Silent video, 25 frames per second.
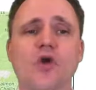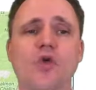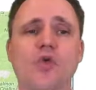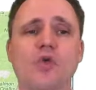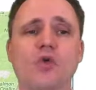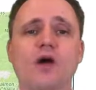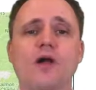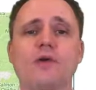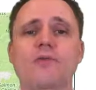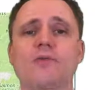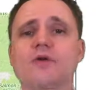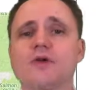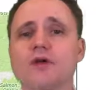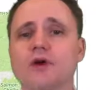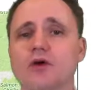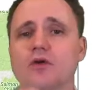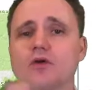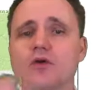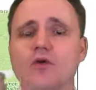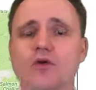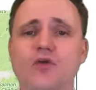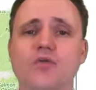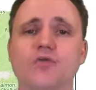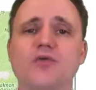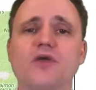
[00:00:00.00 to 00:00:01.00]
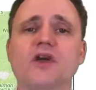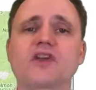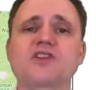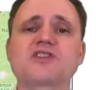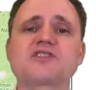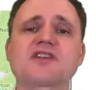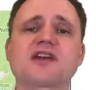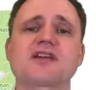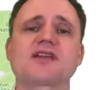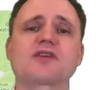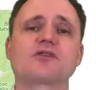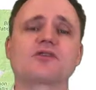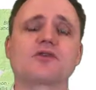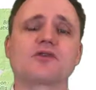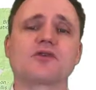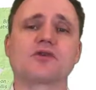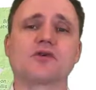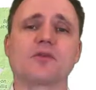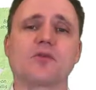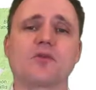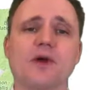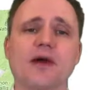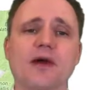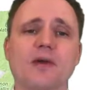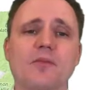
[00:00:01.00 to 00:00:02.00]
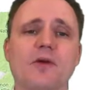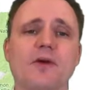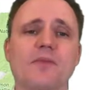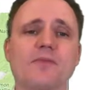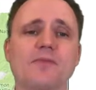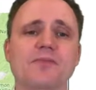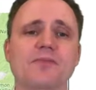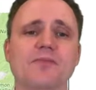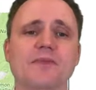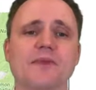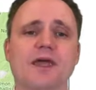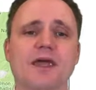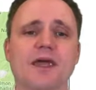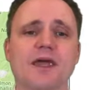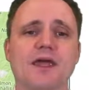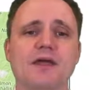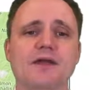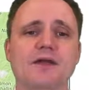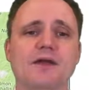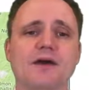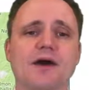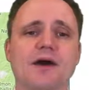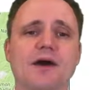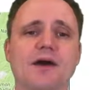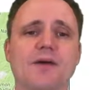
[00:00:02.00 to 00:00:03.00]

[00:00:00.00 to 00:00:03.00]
Well, we extend it to the web, and